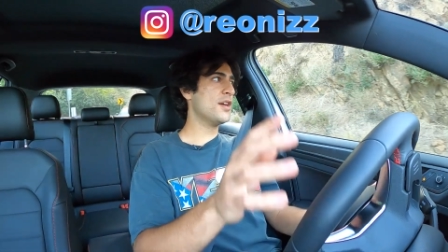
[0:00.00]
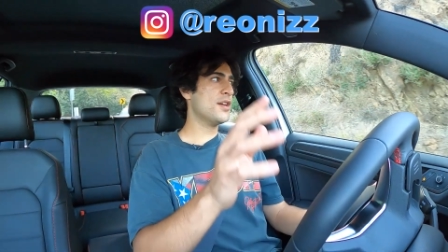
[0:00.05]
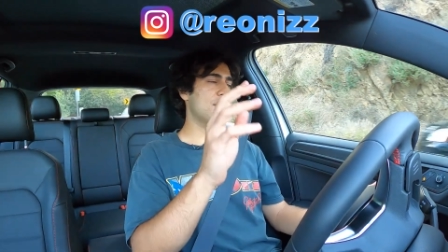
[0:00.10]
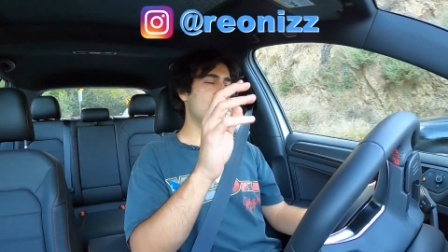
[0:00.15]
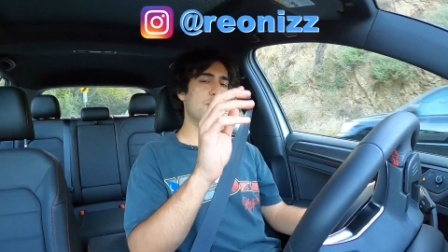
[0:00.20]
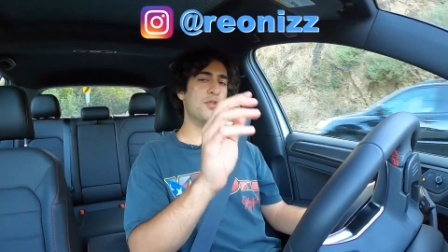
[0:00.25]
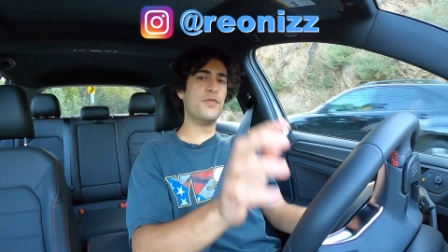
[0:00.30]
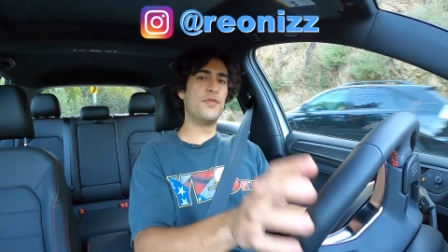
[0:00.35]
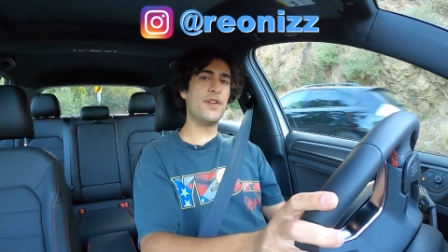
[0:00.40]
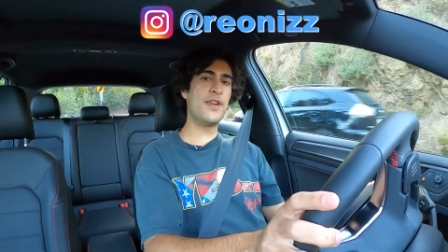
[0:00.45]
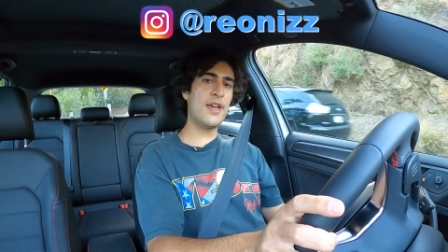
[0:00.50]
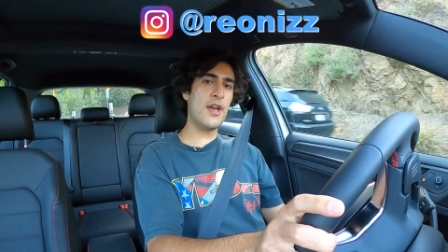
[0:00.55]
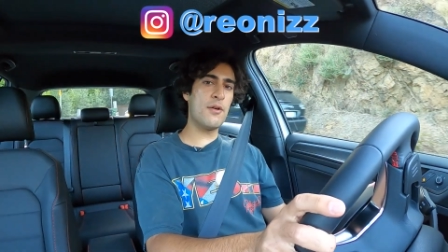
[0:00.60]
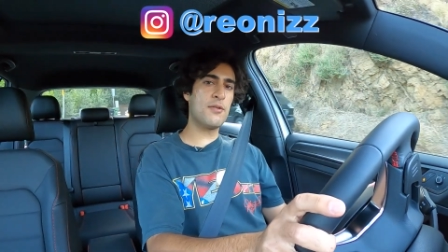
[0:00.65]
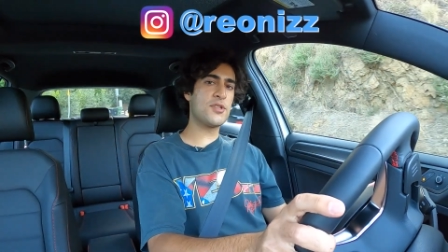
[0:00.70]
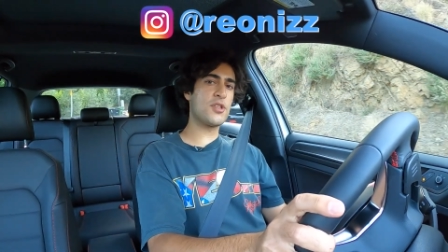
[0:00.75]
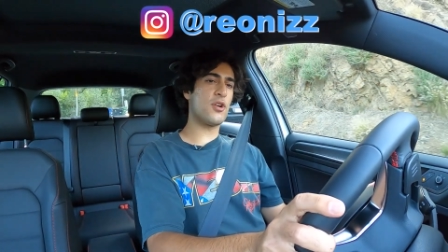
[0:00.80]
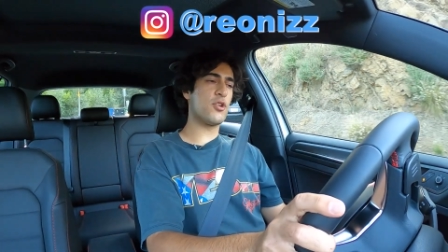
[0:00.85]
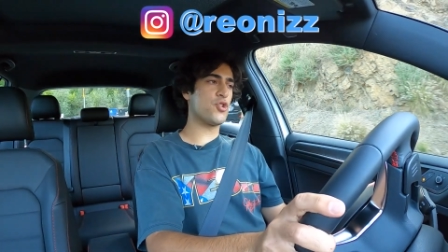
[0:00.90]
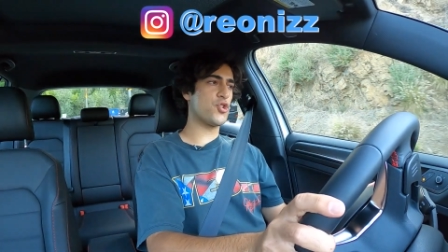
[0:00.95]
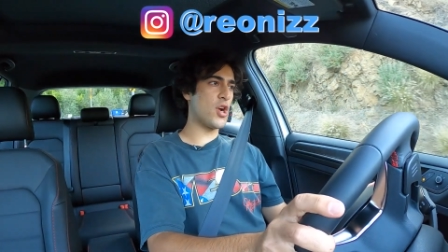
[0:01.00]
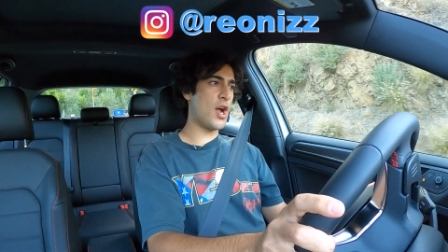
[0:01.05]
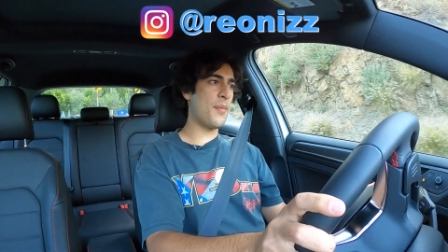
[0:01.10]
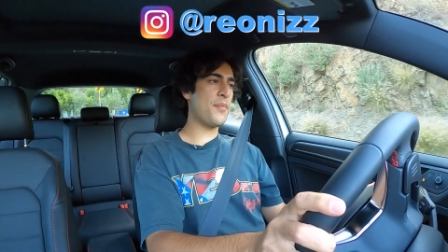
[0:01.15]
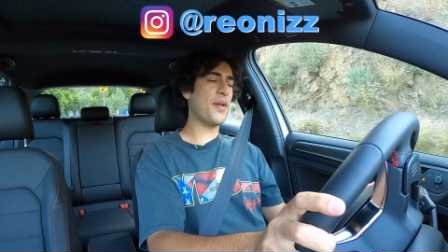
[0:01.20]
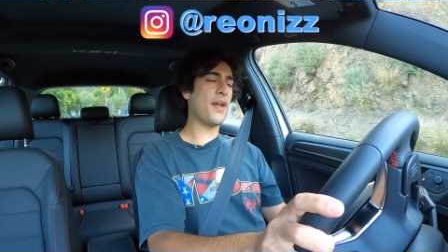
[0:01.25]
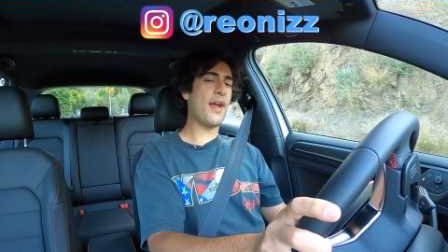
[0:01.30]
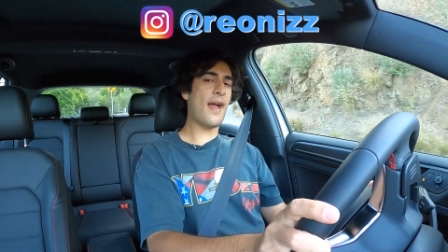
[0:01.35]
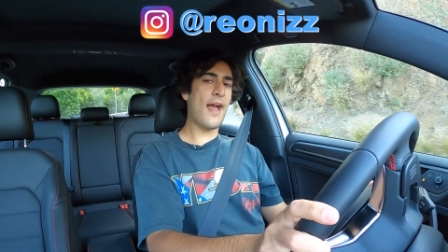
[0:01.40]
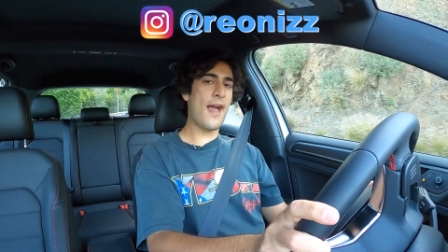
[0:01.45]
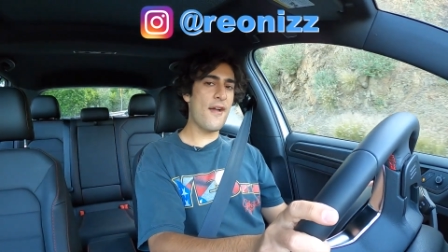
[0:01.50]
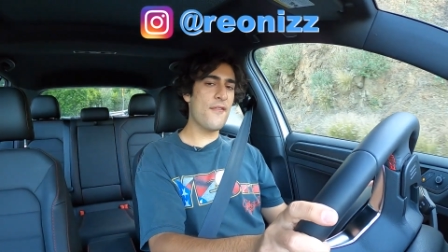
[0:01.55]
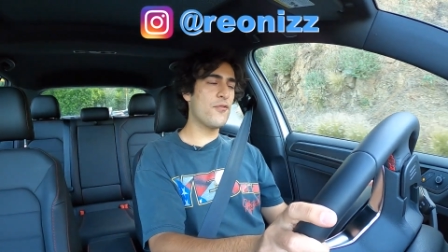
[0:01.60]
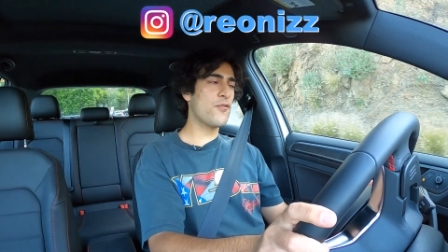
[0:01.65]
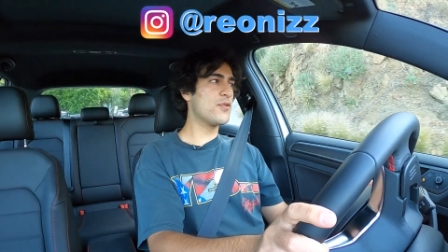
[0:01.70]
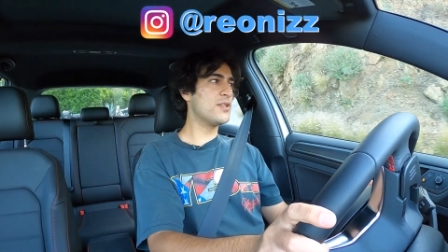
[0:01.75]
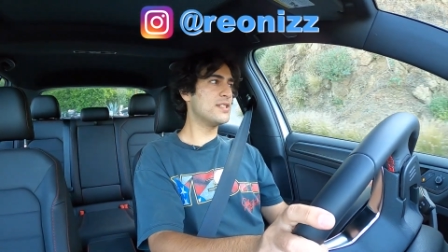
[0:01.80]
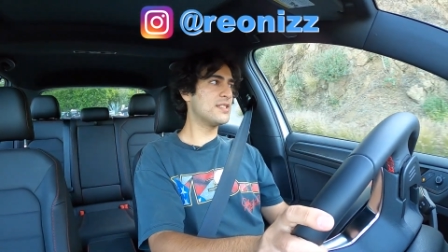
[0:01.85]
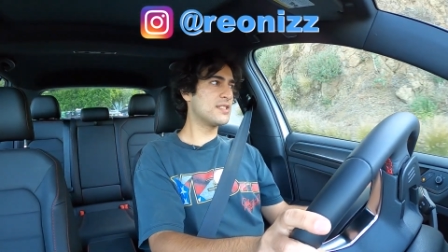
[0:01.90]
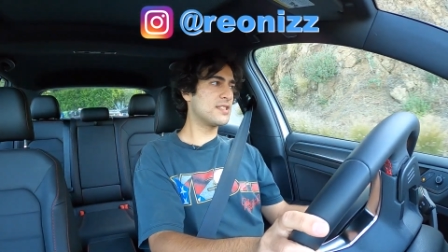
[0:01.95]
New videos are dropping
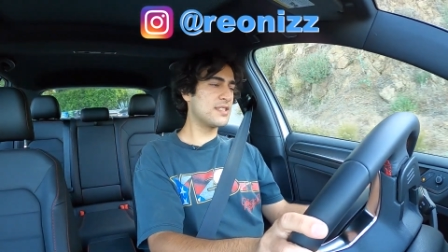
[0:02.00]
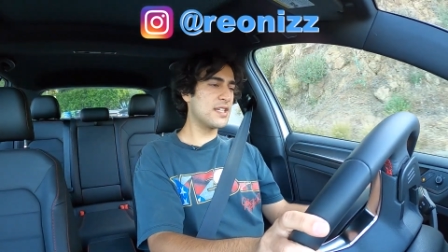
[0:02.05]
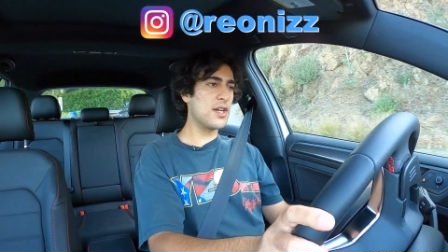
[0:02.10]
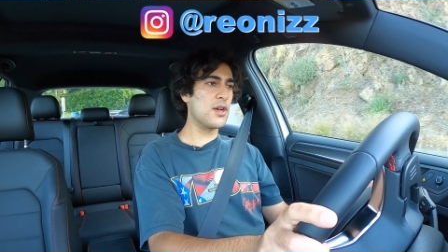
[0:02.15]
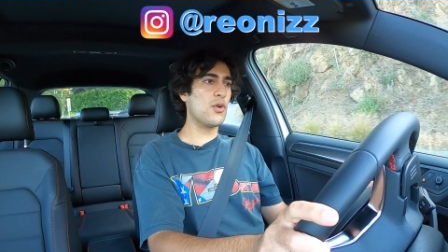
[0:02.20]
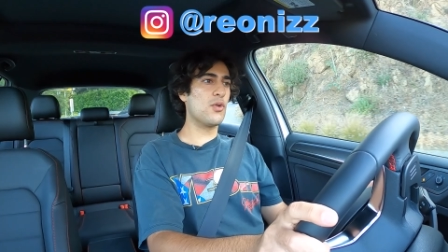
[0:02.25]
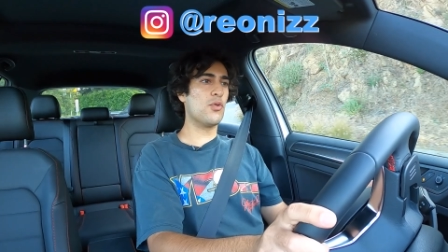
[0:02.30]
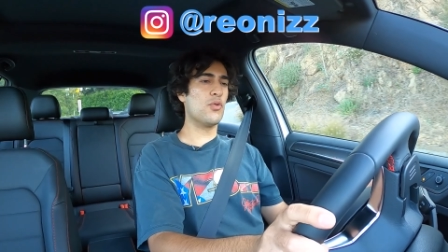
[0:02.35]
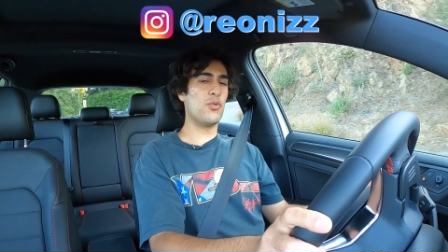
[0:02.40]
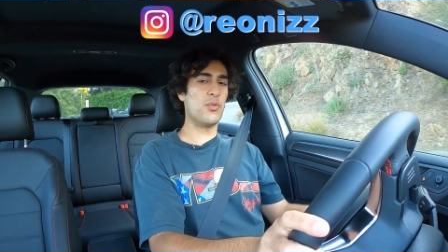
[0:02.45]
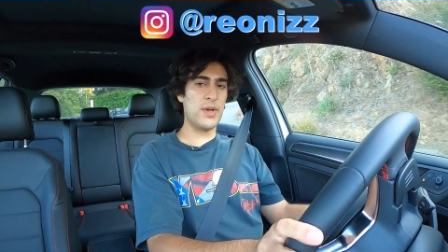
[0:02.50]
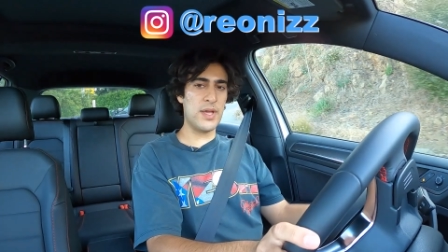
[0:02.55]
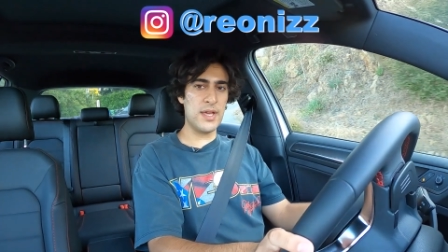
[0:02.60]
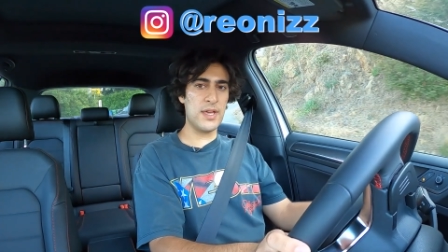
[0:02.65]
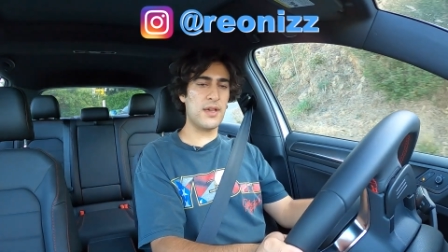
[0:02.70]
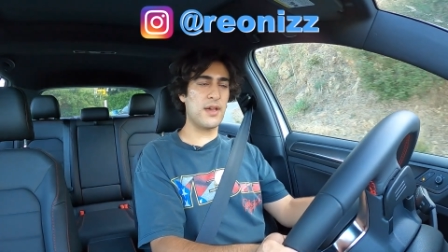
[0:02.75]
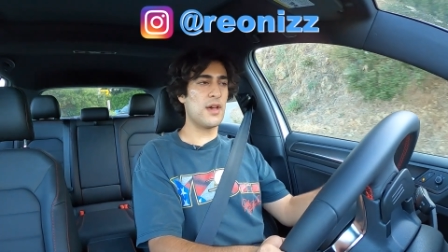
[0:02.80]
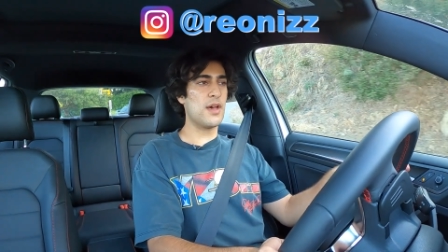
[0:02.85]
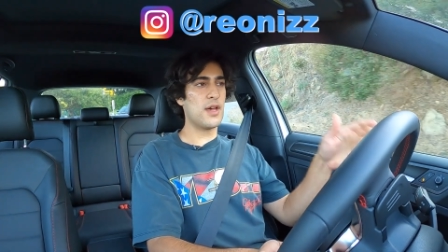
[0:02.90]
every single week.